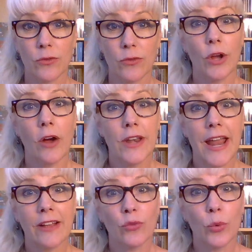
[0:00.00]
because we're our
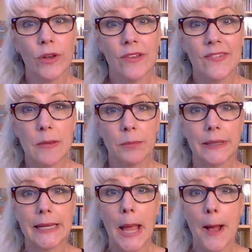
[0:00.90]
next word is
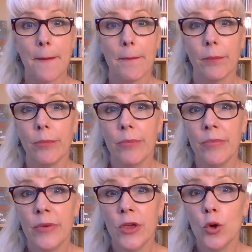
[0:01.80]
simply
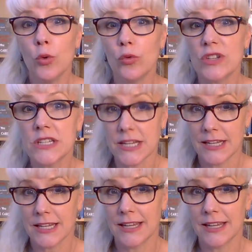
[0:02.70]
mute.